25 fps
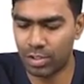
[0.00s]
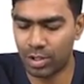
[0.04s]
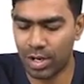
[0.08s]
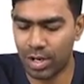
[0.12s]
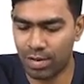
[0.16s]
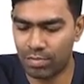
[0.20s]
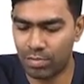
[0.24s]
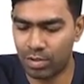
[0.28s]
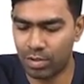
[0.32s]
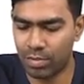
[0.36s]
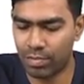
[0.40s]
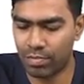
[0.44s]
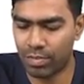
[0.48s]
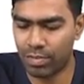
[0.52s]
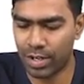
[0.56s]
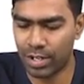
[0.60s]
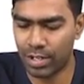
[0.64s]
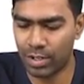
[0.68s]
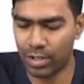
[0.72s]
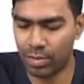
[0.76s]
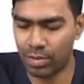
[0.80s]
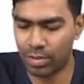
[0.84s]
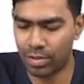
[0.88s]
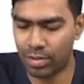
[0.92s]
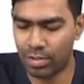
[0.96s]
You have to
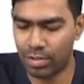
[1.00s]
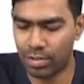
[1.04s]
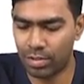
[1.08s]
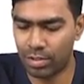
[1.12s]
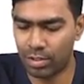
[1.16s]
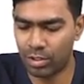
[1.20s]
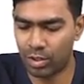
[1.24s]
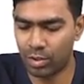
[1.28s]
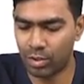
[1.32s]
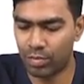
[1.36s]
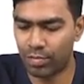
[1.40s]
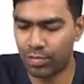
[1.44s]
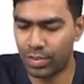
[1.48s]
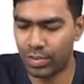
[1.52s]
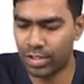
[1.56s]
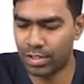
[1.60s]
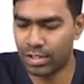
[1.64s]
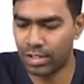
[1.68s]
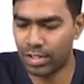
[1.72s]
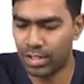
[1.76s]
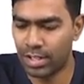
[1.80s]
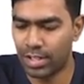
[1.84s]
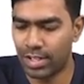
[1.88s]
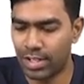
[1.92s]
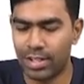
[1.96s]
find out through FISH